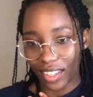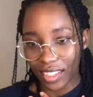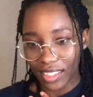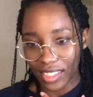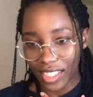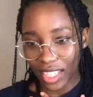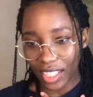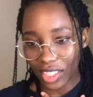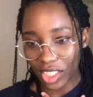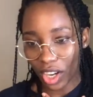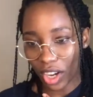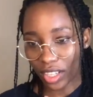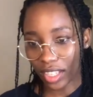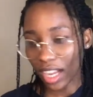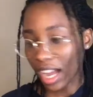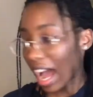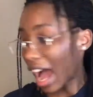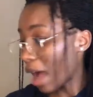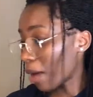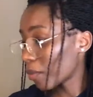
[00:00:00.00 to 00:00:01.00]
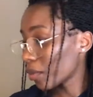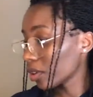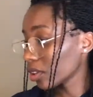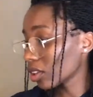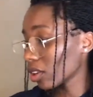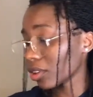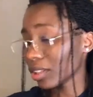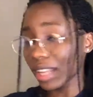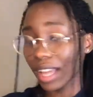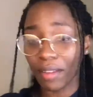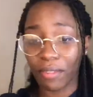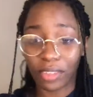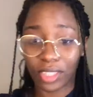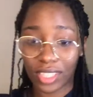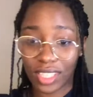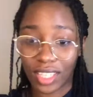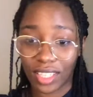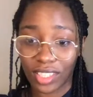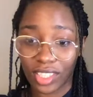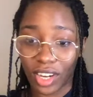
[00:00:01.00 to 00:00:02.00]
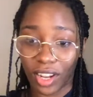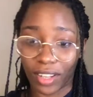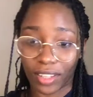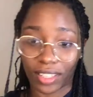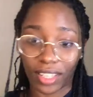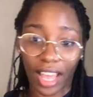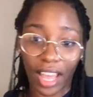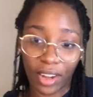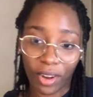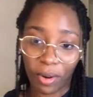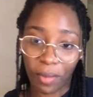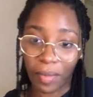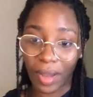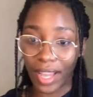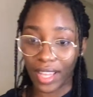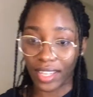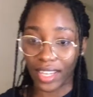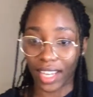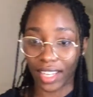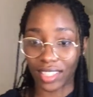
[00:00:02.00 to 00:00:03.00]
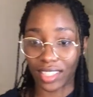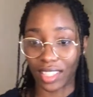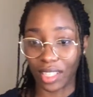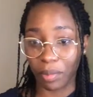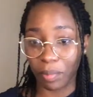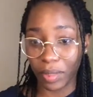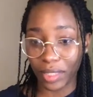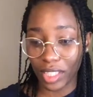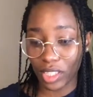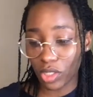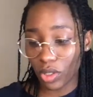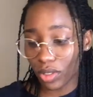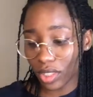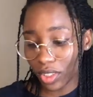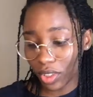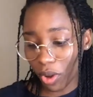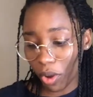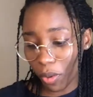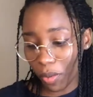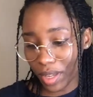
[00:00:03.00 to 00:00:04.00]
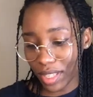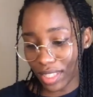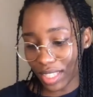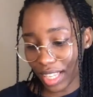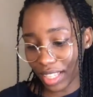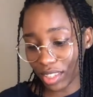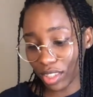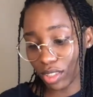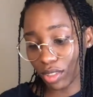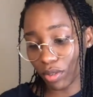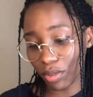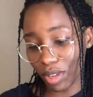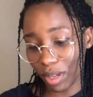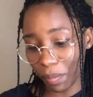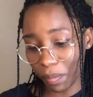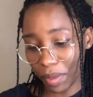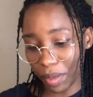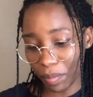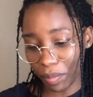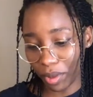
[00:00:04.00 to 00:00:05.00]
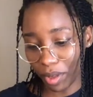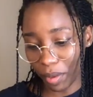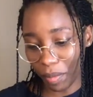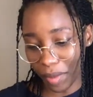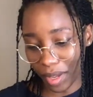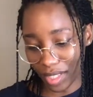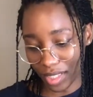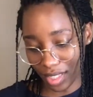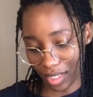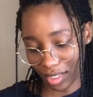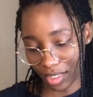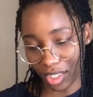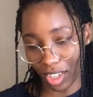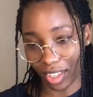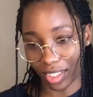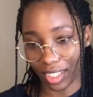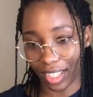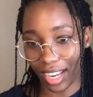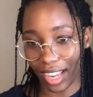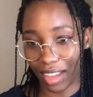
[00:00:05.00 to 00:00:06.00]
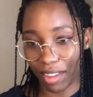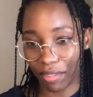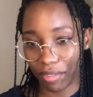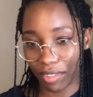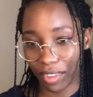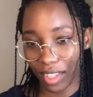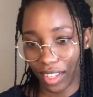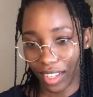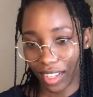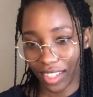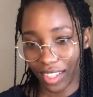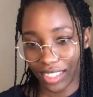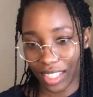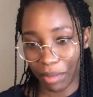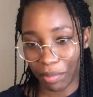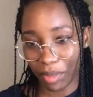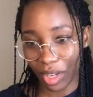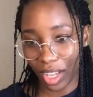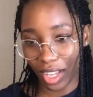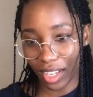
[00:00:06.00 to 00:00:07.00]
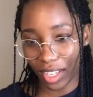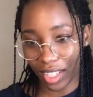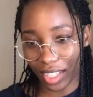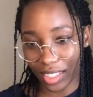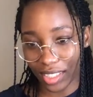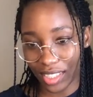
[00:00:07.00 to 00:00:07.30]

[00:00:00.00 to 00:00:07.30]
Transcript: TikTok. I will go live on TikTok. I don't mind, actually, but there's only always like 3 people on my TikTok live because I'm not a